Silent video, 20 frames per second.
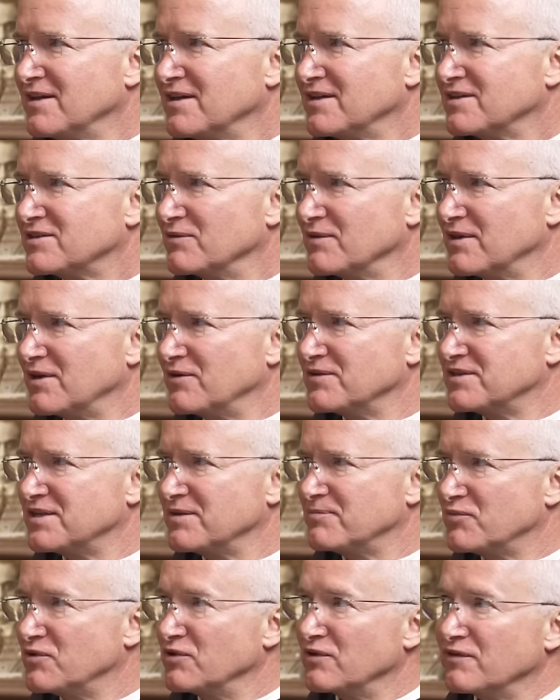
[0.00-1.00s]
So there is a
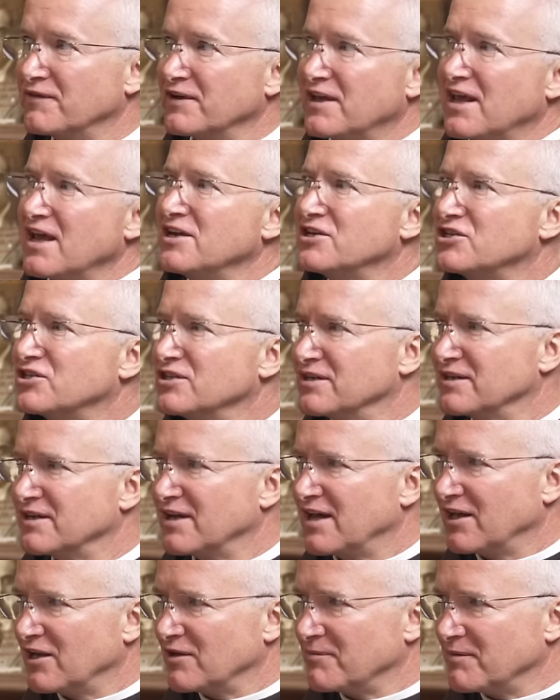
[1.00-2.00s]
purification
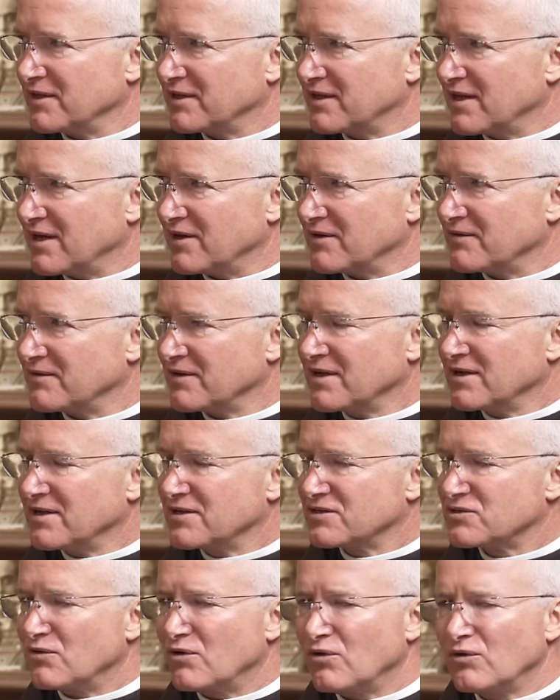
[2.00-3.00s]
element there.
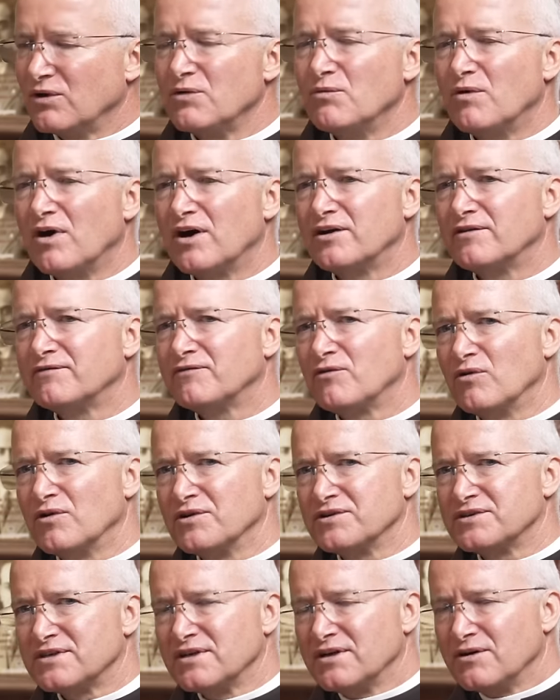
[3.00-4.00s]
So holy water, of
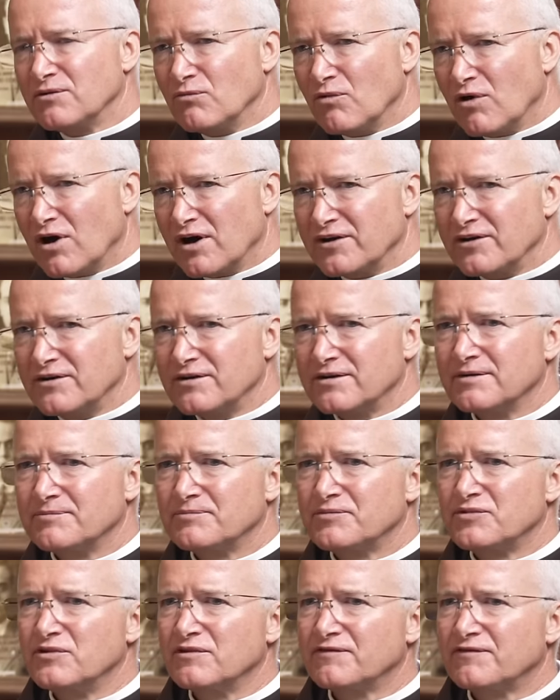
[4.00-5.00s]
course, water
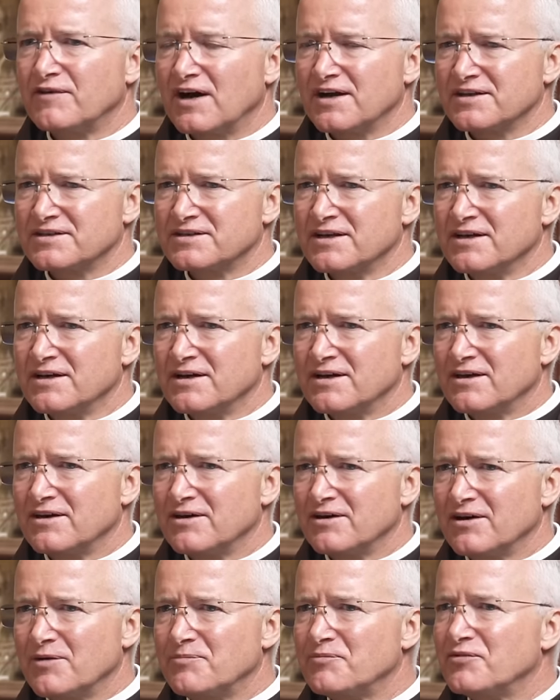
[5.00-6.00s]
purifies.
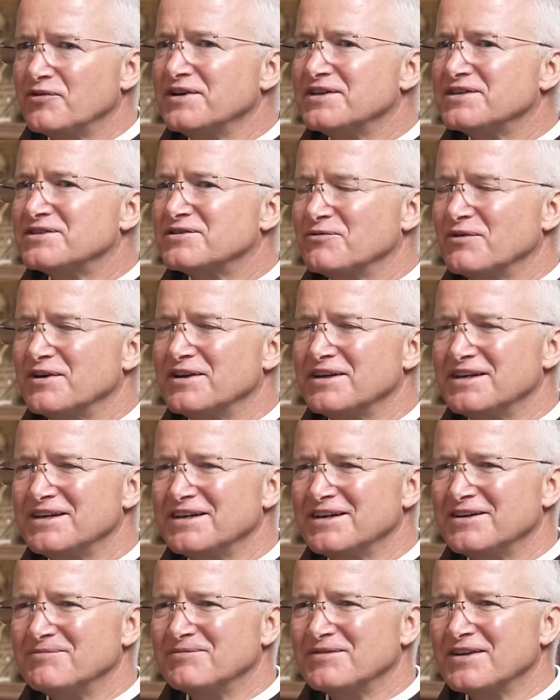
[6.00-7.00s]
A priest, when
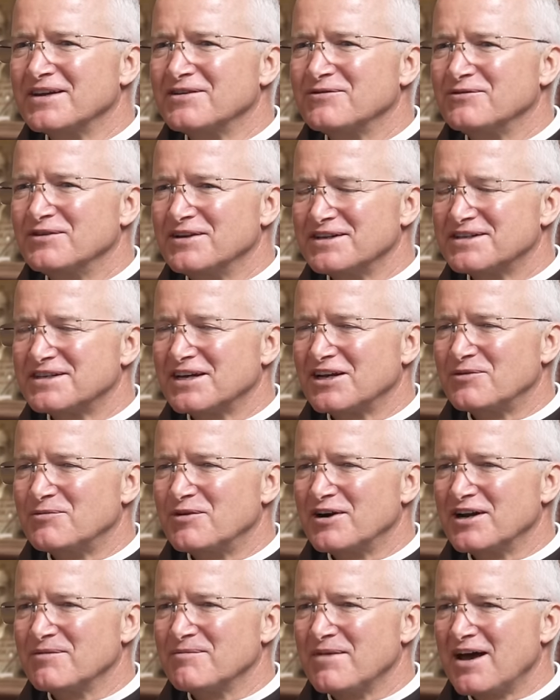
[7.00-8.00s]
he's
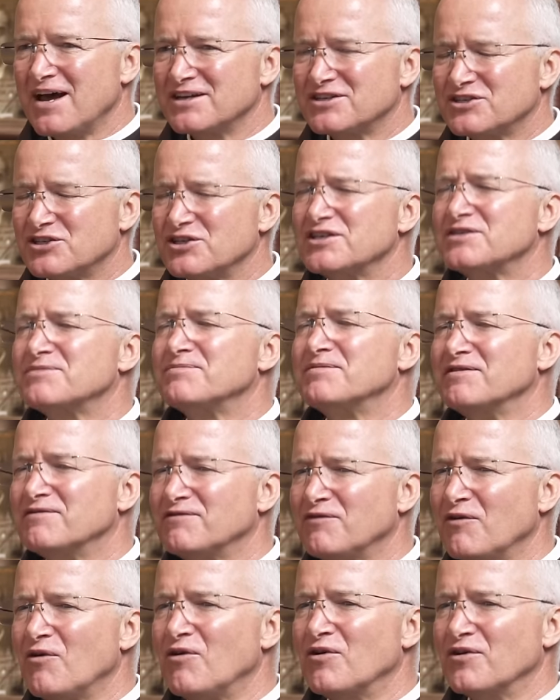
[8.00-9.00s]
celebrating Mass just
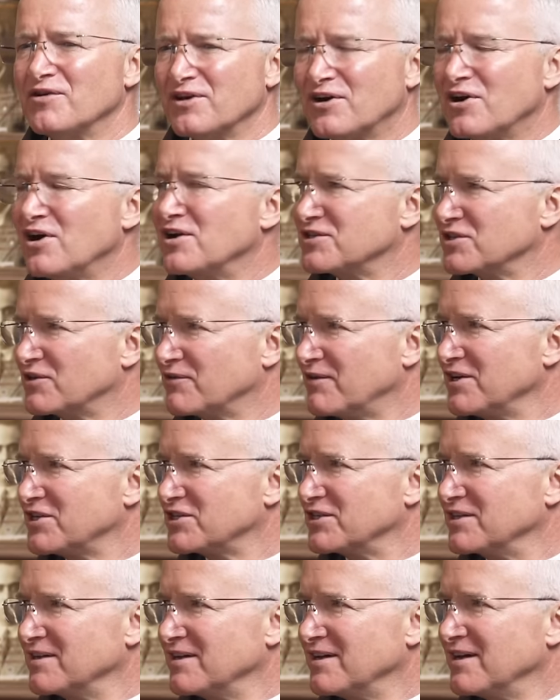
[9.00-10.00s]
before the
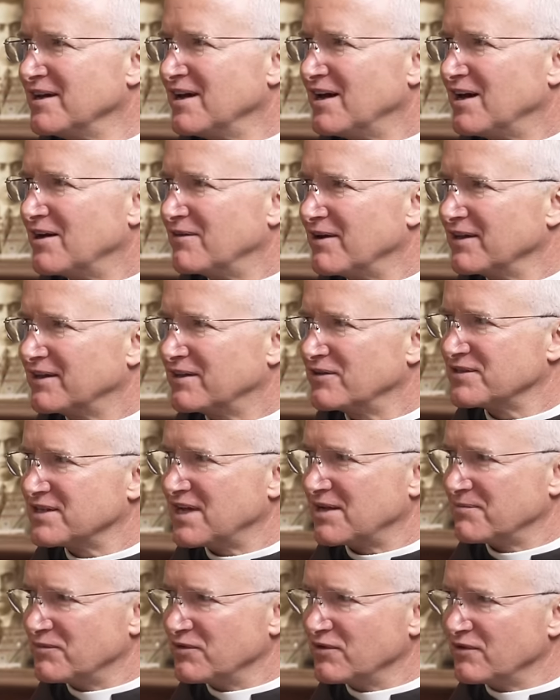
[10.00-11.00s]
consecration, all right, there's
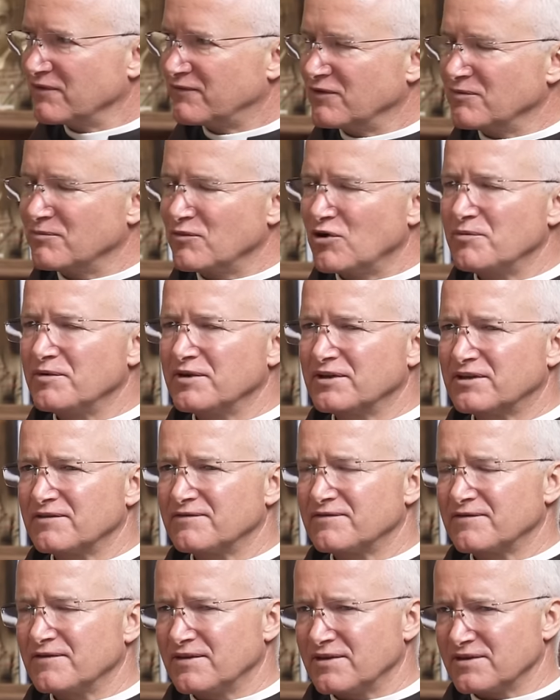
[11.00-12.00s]
that beautiful moment
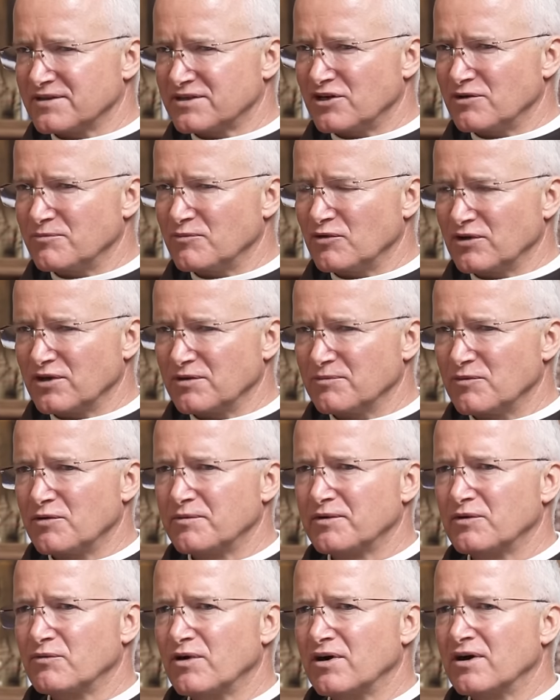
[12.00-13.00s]
of the ceremonial
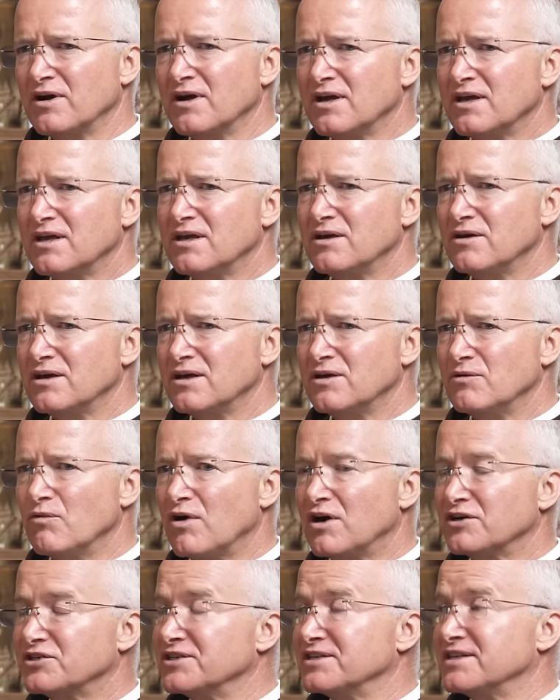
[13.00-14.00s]
moment where he
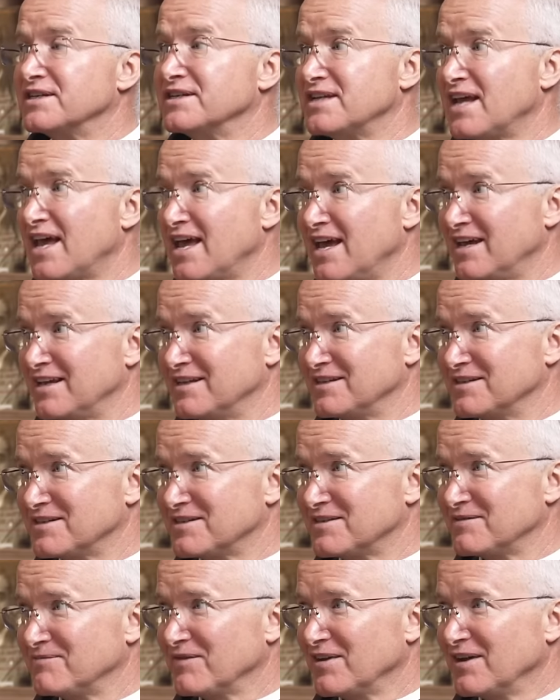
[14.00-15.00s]
washes his
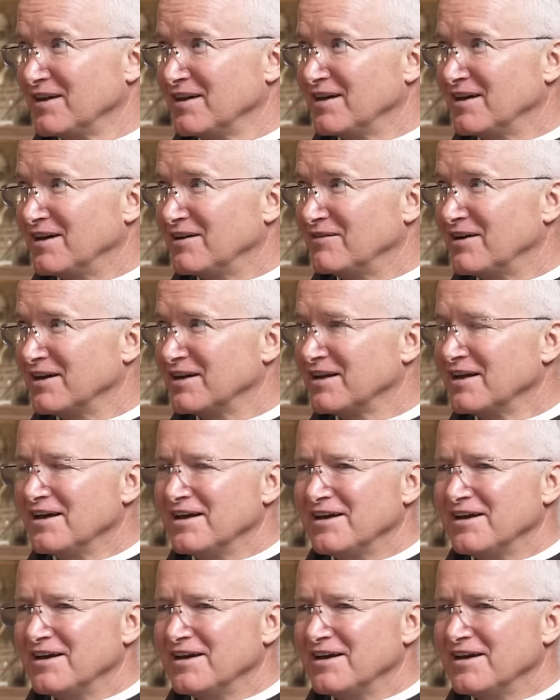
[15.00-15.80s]
hands. All right.